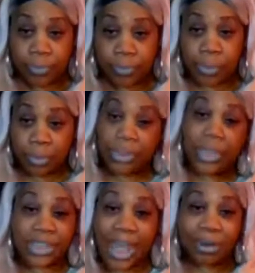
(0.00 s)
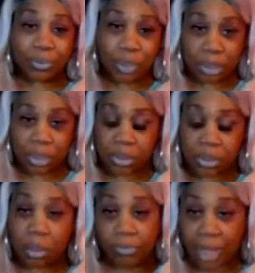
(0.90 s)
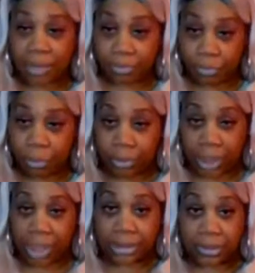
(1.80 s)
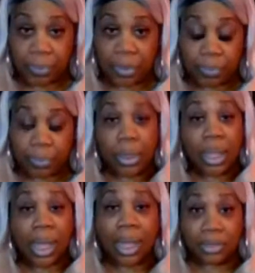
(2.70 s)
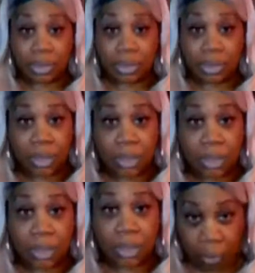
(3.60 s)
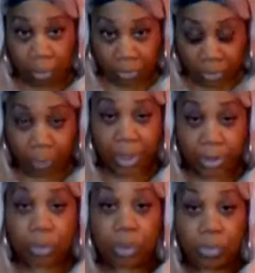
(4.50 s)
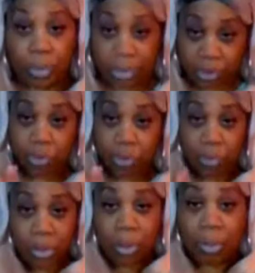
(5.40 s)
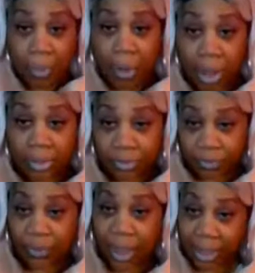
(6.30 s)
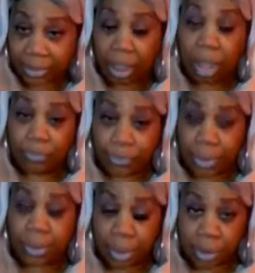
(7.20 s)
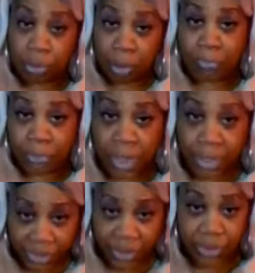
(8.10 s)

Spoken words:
Because I don't think there's no right or wrong answer, people. I do think it all depends on what you and your partner find confident in your relationship.